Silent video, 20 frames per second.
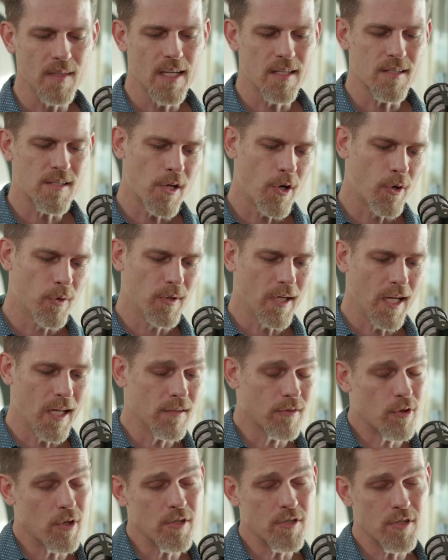So,
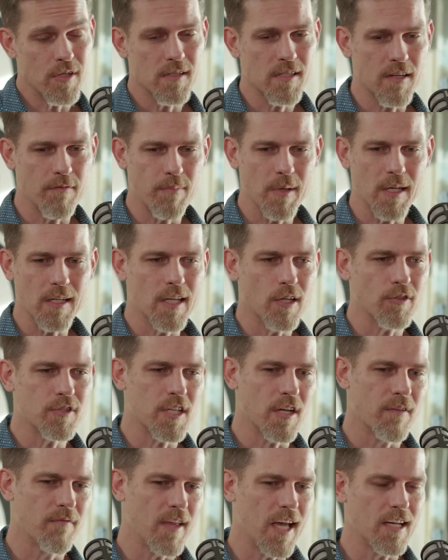and Christians have been
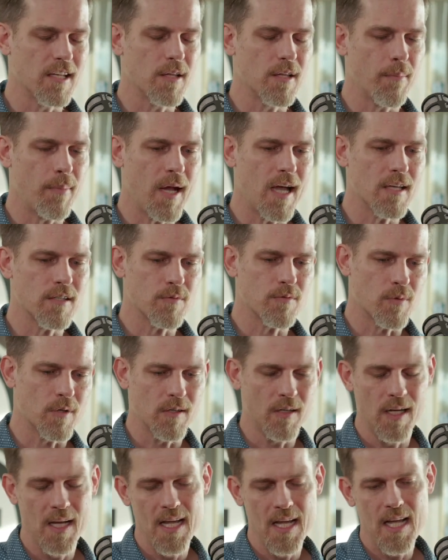guilty of that in the past,
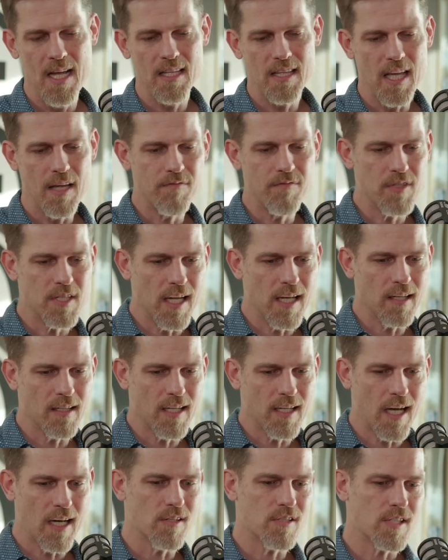where they've seen
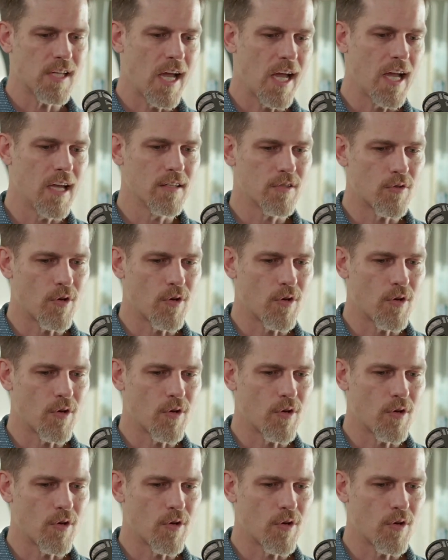kind of science